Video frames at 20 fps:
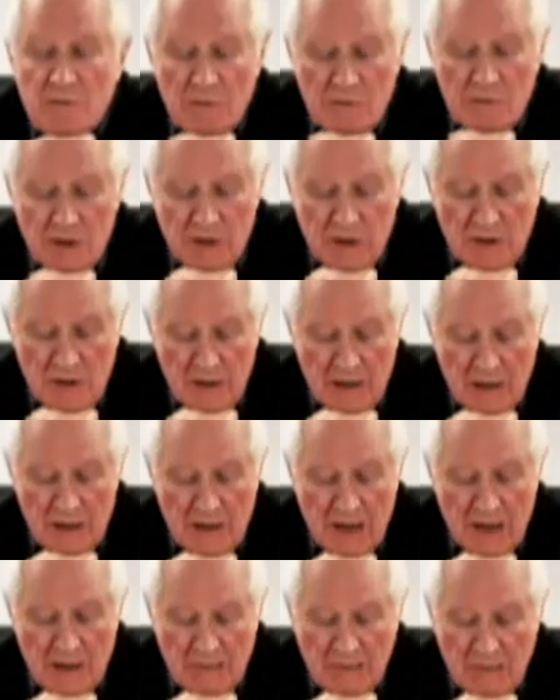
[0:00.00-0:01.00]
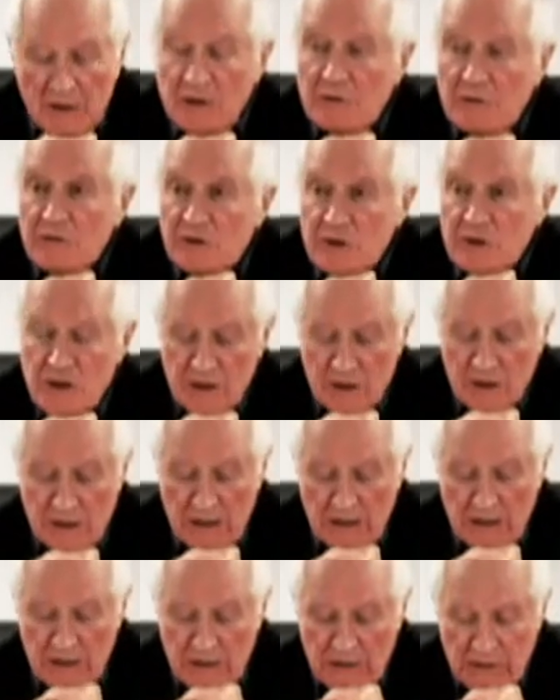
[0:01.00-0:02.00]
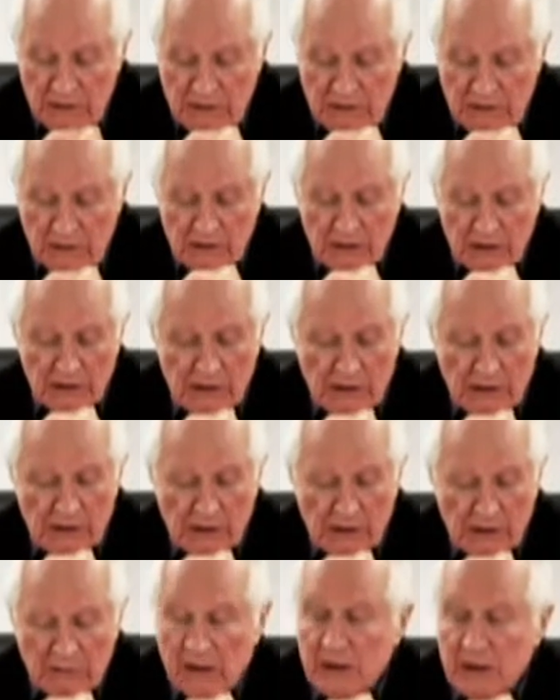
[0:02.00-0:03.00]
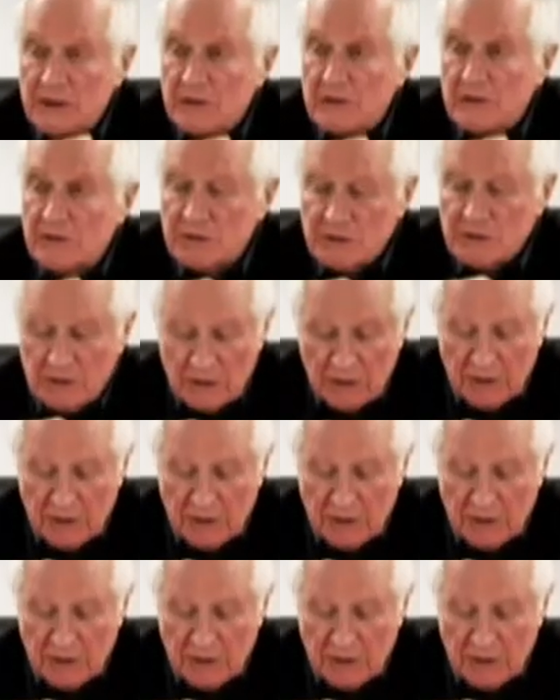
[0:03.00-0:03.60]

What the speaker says: with Gene Hackman and Roy Scheider, and they play New York